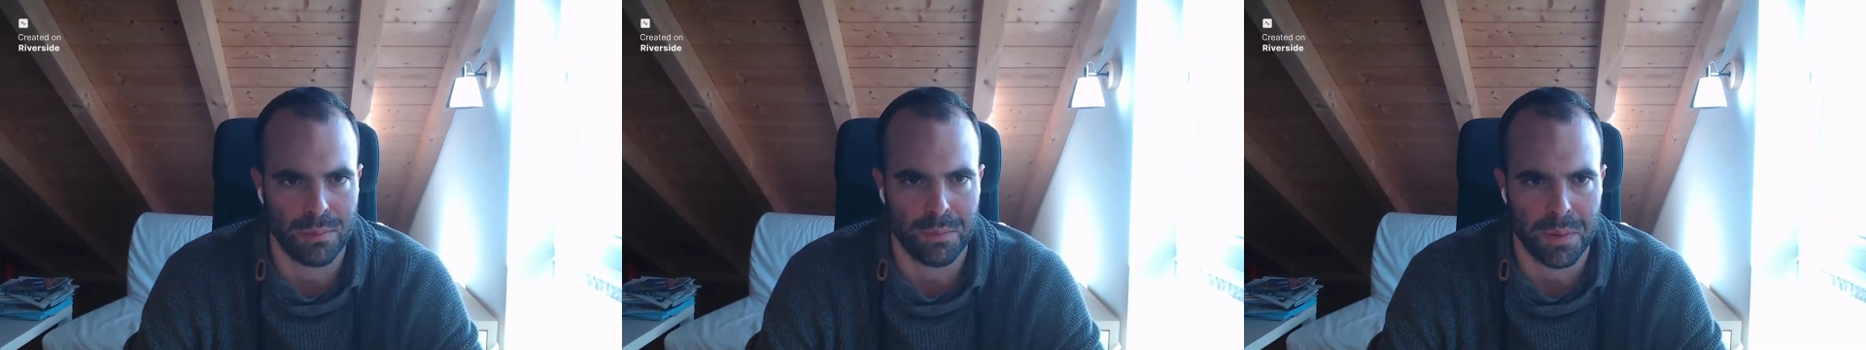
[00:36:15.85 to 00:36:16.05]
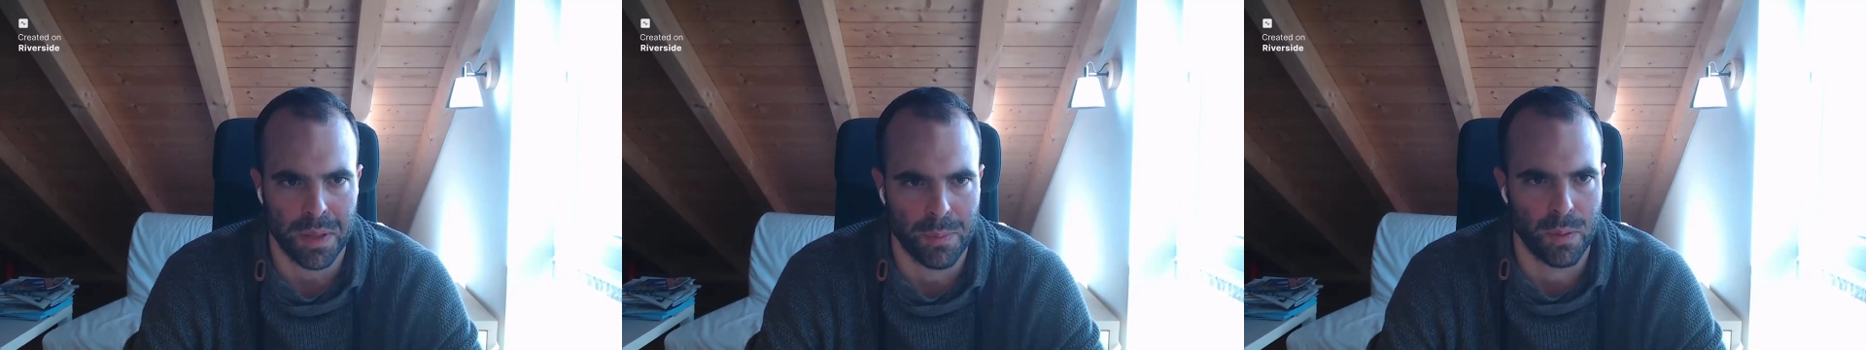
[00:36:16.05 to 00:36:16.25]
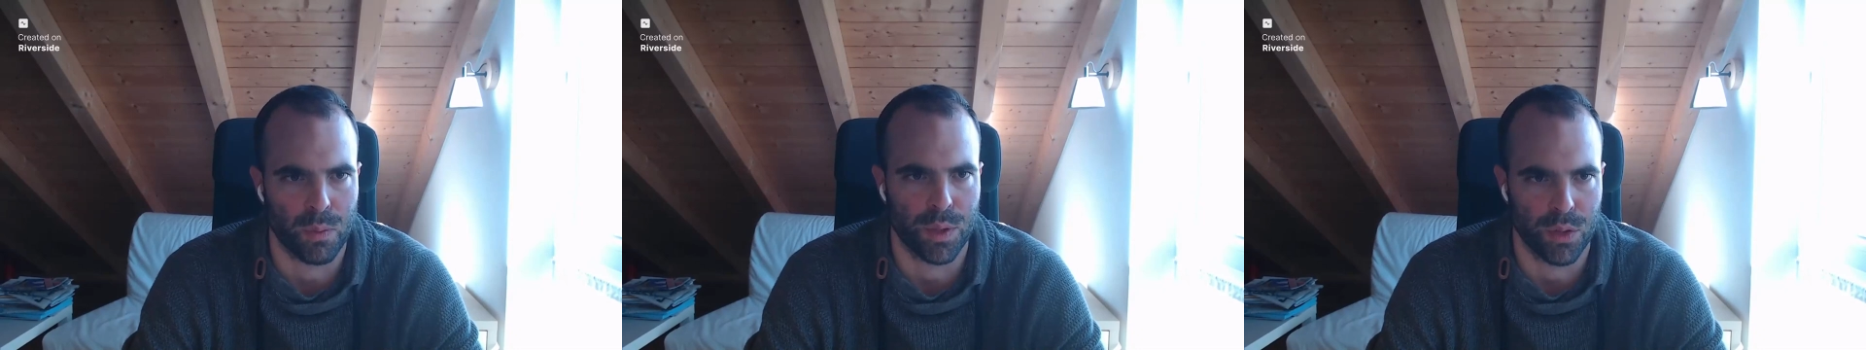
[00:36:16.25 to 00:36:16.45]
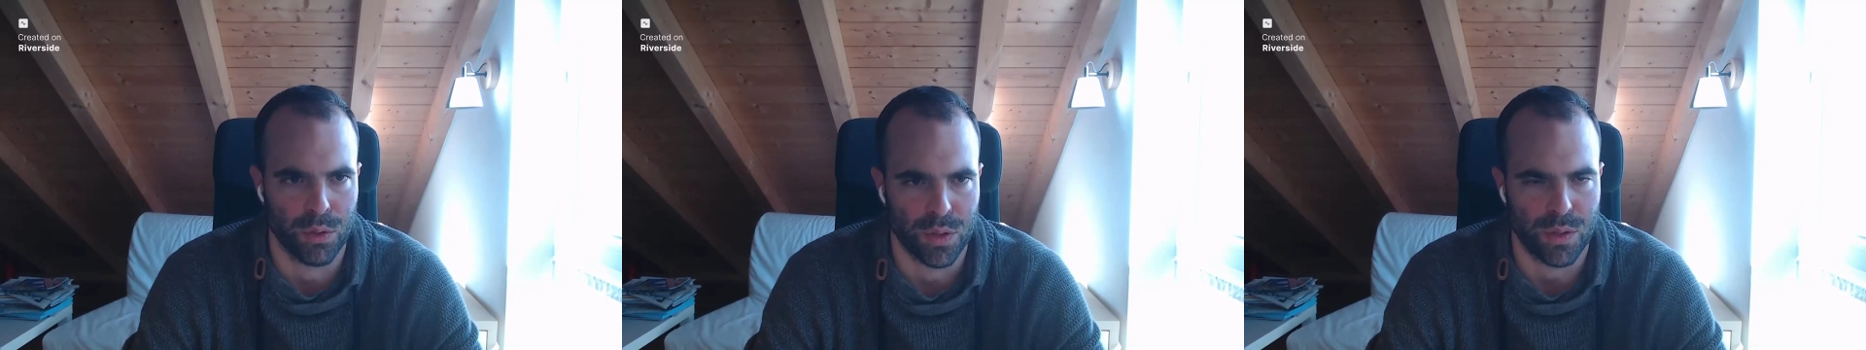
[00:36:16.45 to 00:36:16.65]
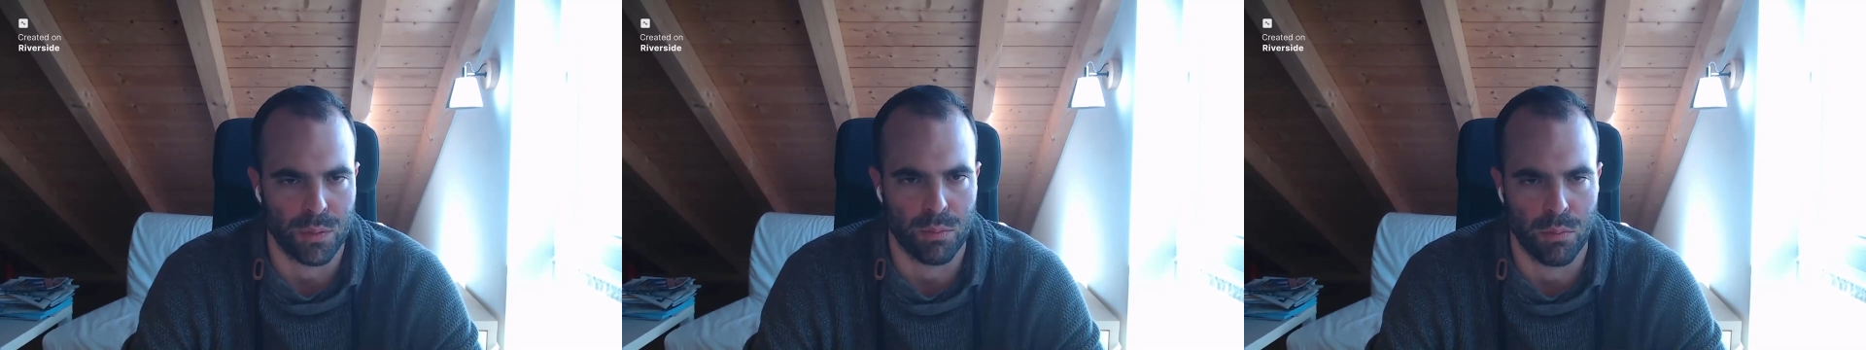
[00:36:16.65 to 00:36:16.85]
people will
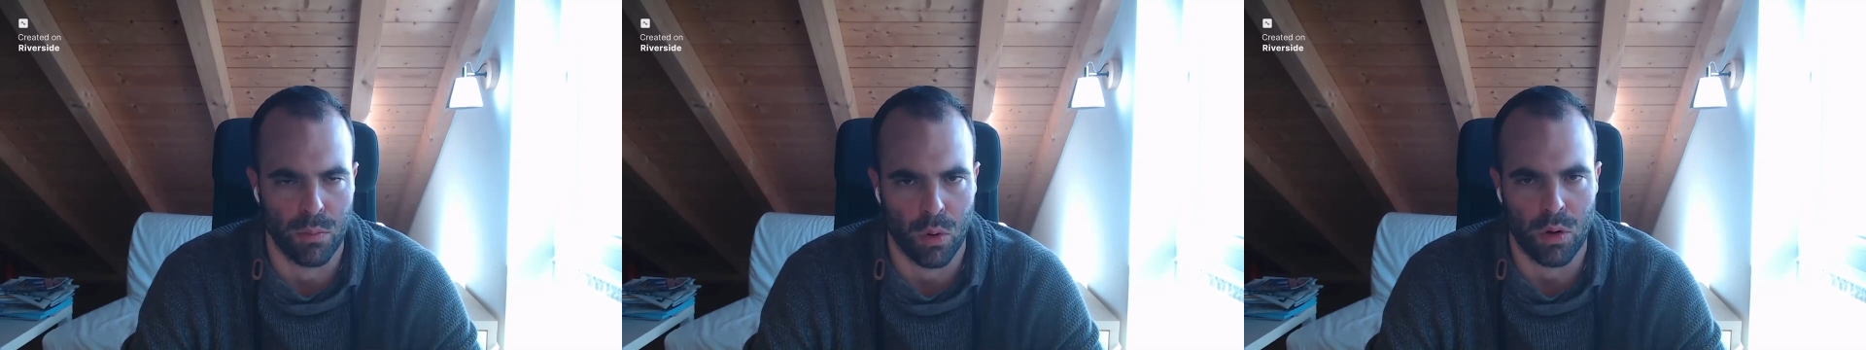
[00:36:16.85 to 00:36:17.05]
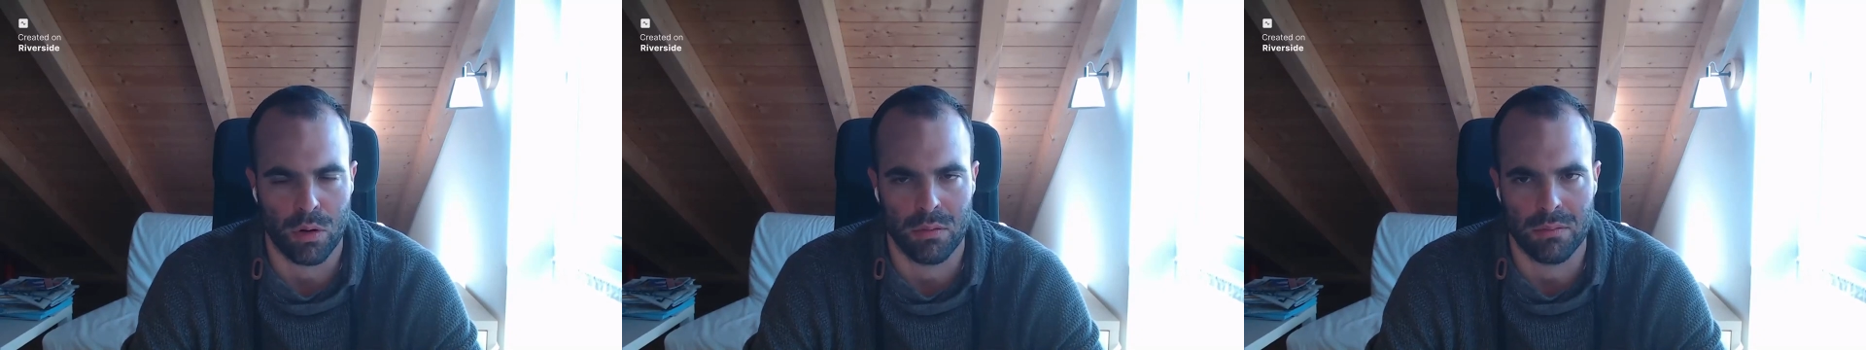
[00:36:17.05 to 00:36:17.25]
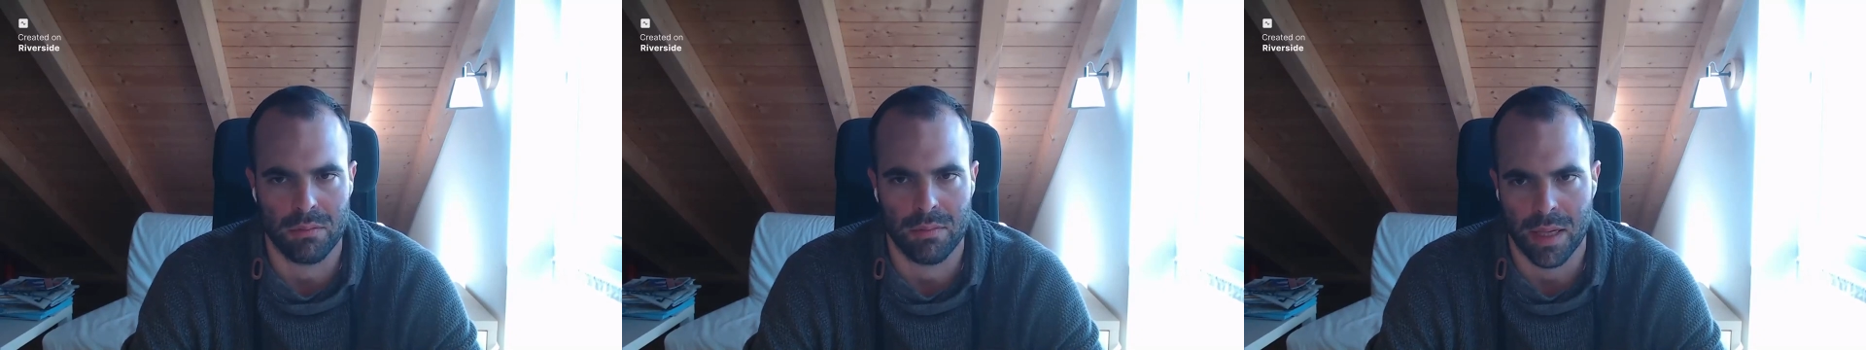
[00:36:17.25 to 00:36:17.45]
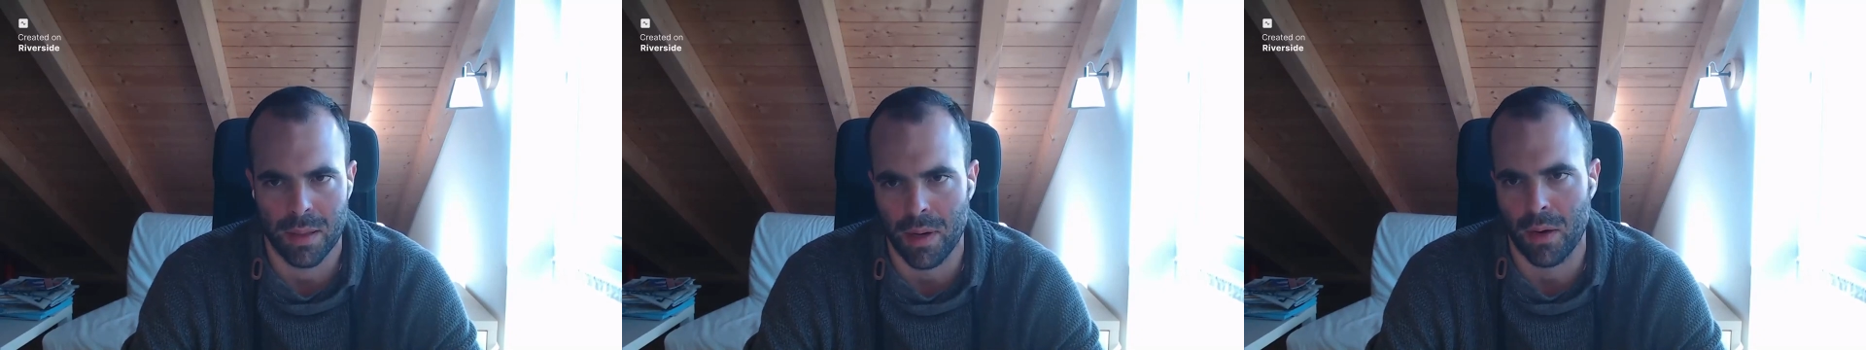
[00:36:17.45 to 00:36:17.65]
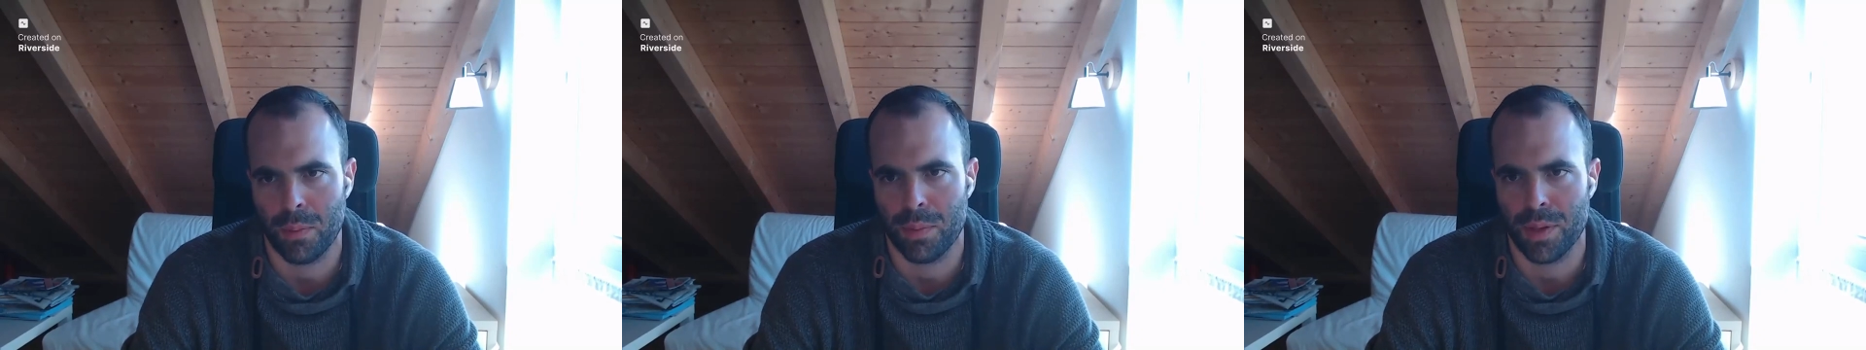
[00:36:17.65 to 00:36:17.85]
use it more, in
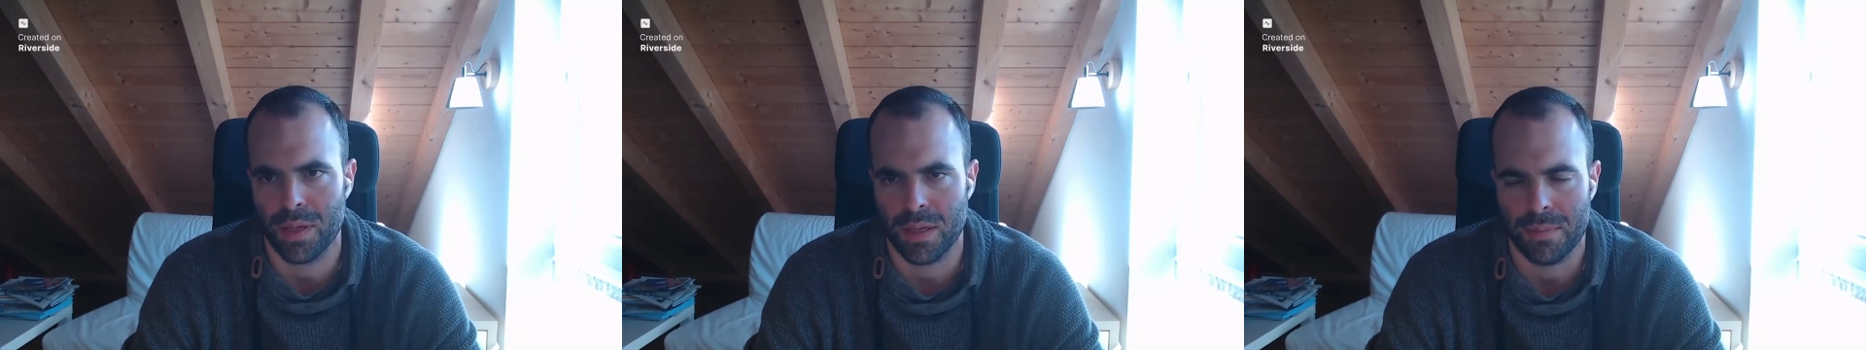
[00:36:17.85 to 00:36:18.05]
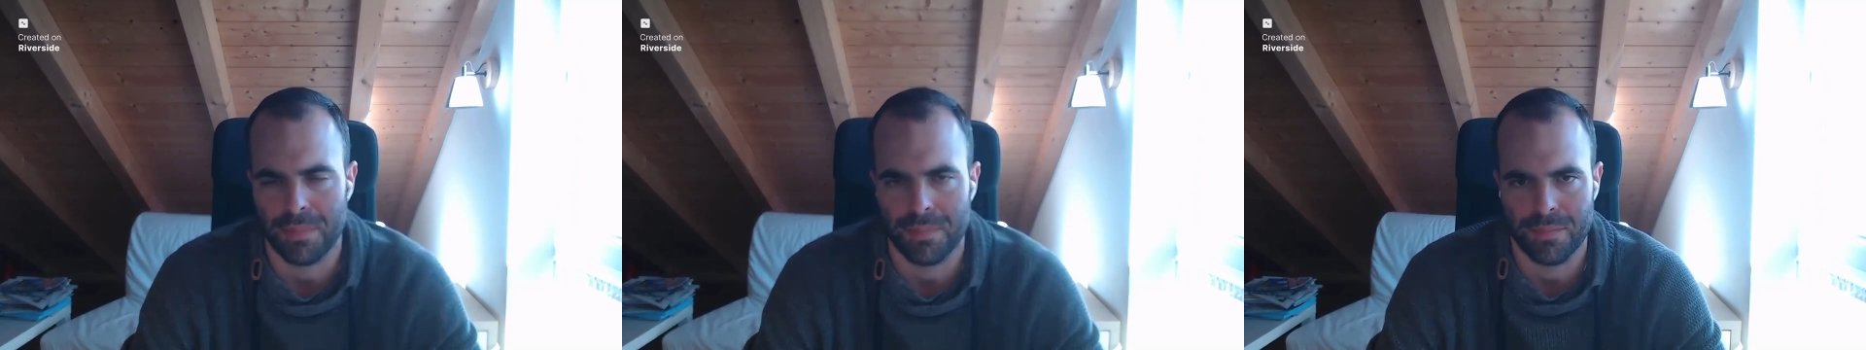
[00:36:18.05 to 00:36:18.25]
my opinion.